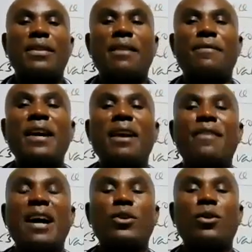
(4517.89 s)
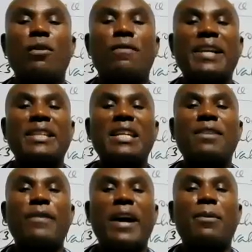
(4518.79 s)
the fair value of
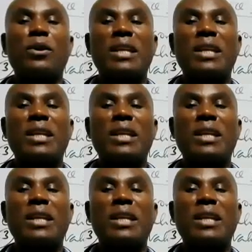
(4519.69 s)
identifiable